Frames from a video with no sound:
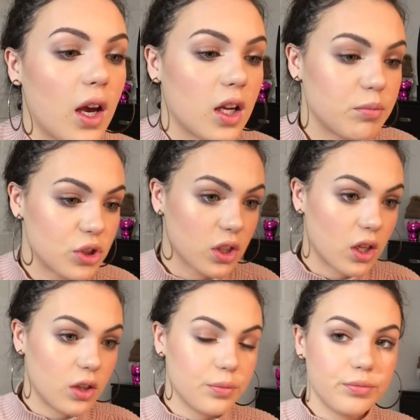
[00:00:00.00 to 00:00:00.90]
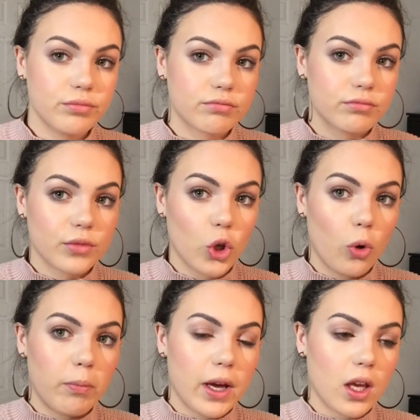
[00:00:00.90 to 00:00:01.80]
And I'm just going to
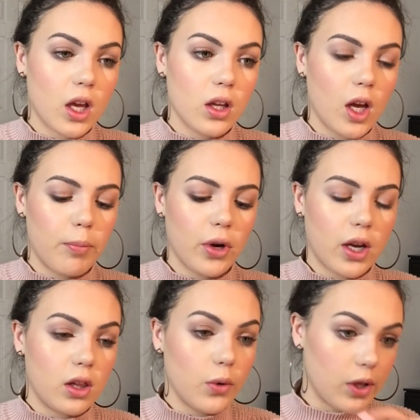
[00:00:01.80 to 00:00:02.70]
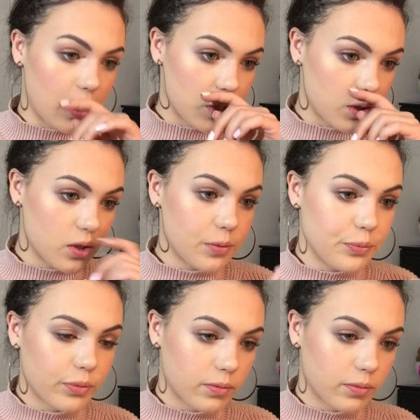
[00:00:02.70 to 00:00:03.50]
coat my upper and lower lashes.